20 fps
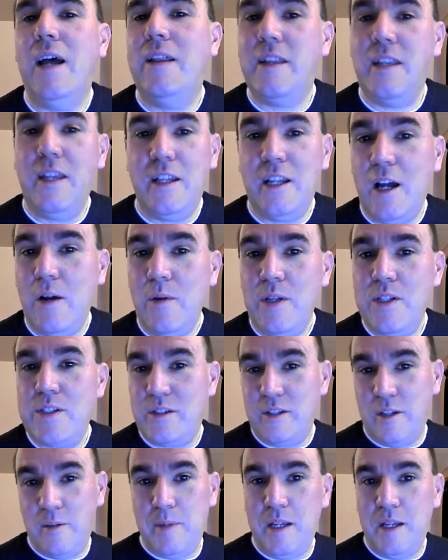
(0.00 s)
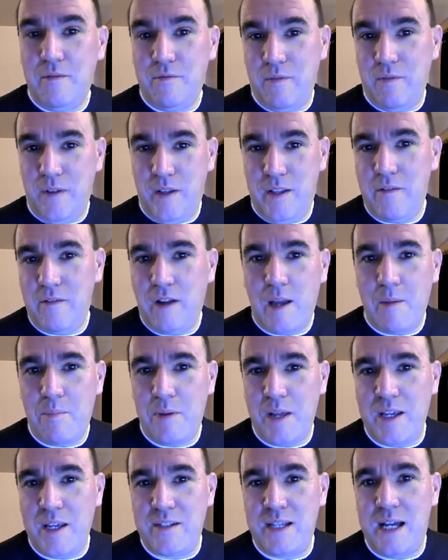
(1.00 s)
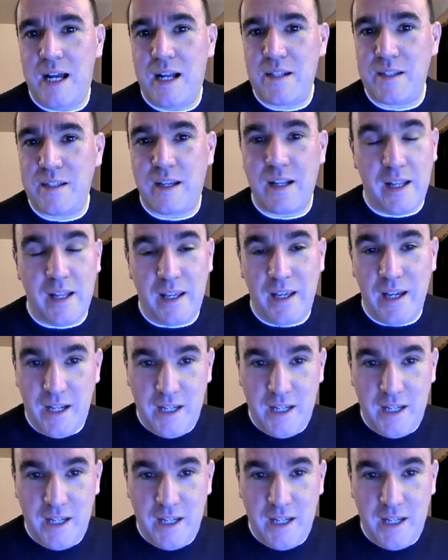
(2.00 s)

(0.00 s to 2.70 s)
then you know he's going to be in the right place tactically,